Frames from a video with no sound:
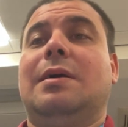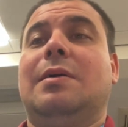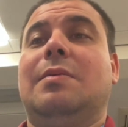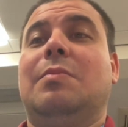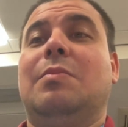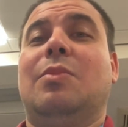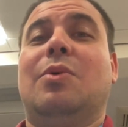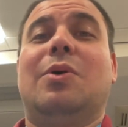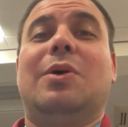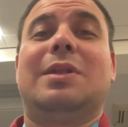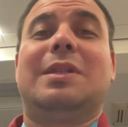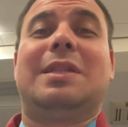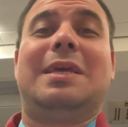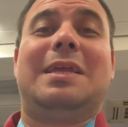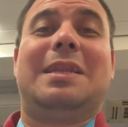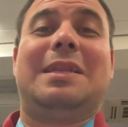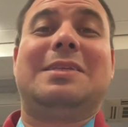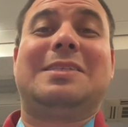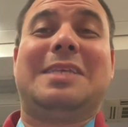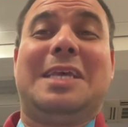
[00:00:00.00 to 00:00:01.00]
more
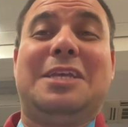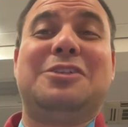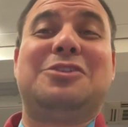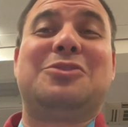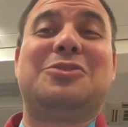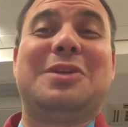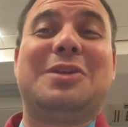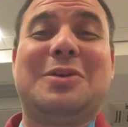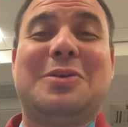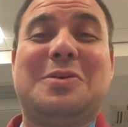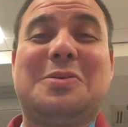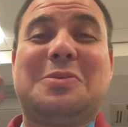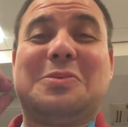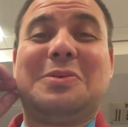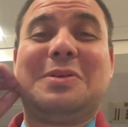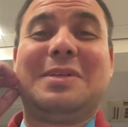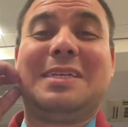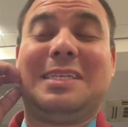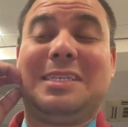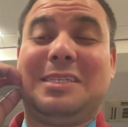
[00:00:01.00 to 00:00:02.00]
than a century ago.
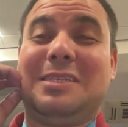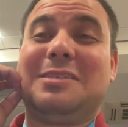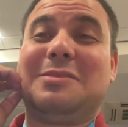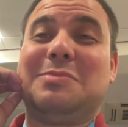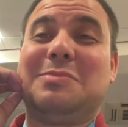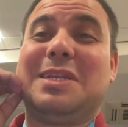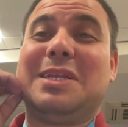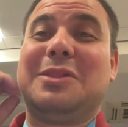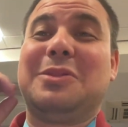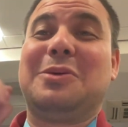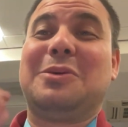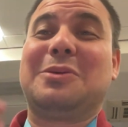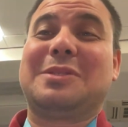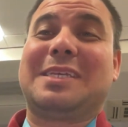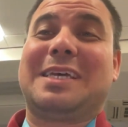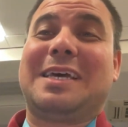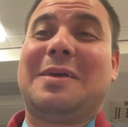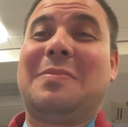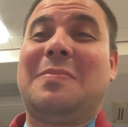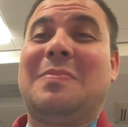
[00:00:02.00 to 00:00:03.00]
This has been a long
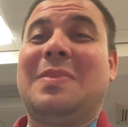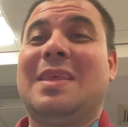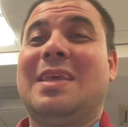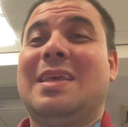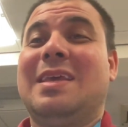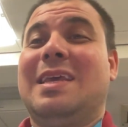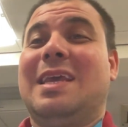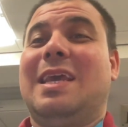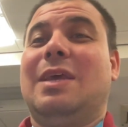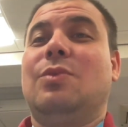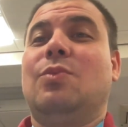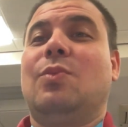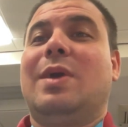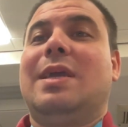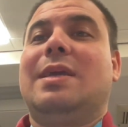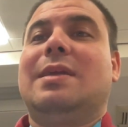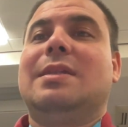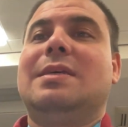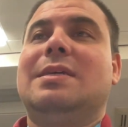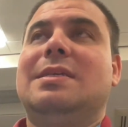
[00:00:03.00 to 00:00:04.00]
time. And
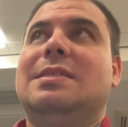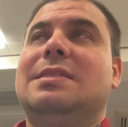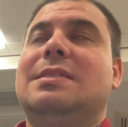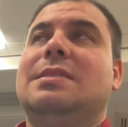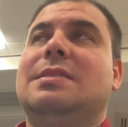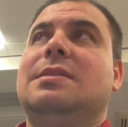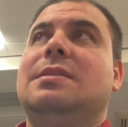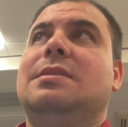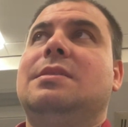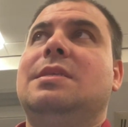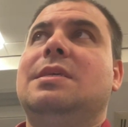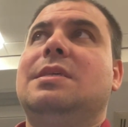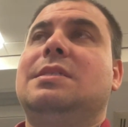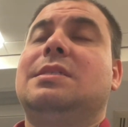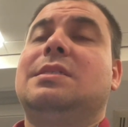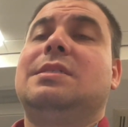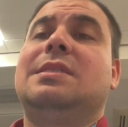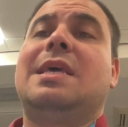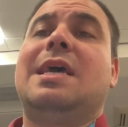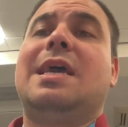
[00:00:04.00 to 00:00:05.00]
where does
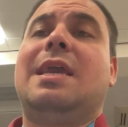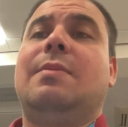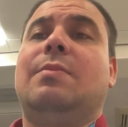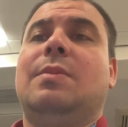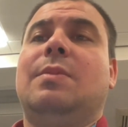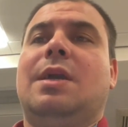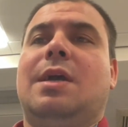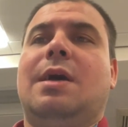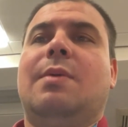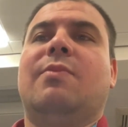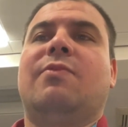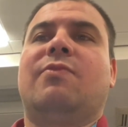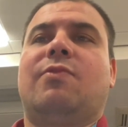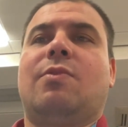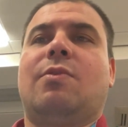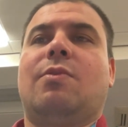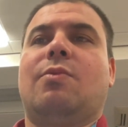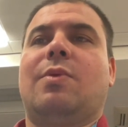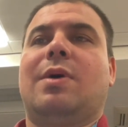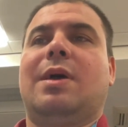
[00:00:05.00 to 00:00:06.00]
this name come
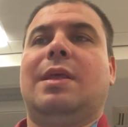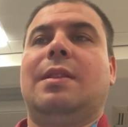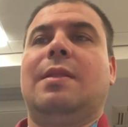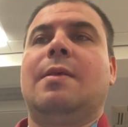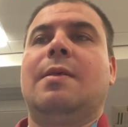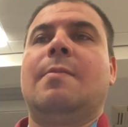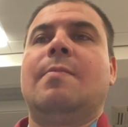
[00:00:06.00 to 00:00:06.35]
from, right?